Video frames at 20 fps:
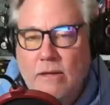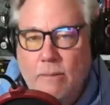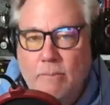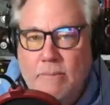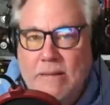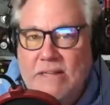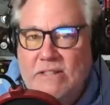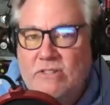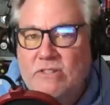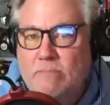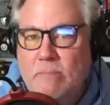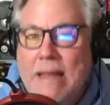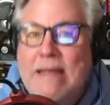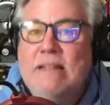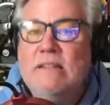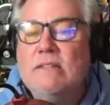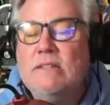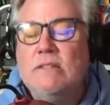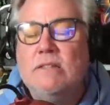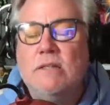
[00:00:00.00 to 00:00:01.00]
a meet
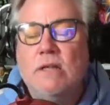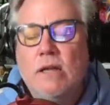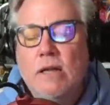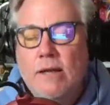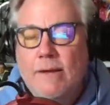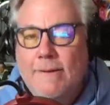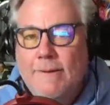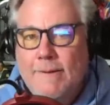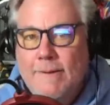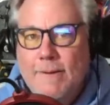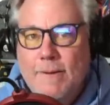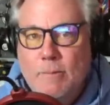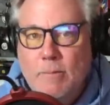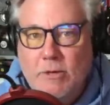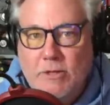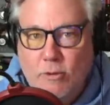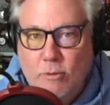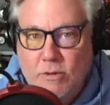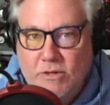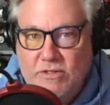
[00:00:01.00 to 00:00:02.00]
space,
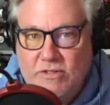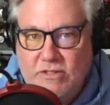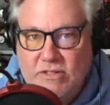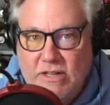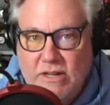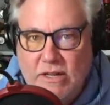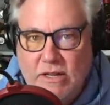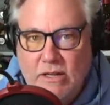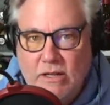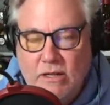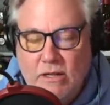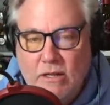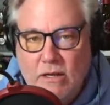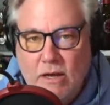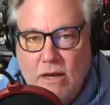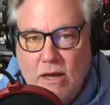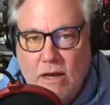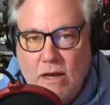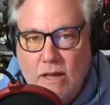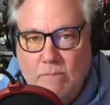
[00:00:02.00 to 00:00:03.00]
but Chris C,
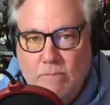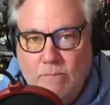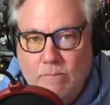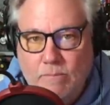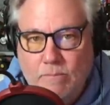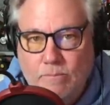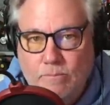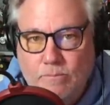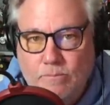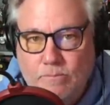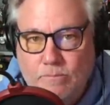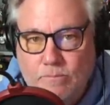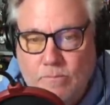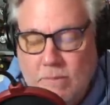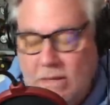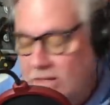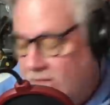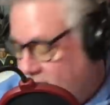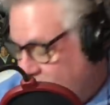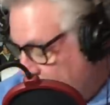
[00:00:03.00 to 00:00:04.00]

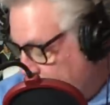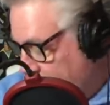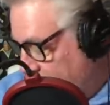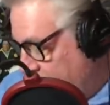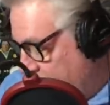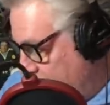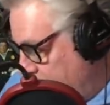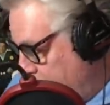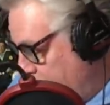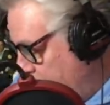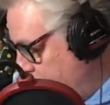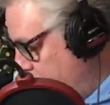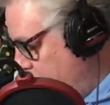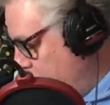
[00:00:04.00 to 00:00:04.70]
he sent me something.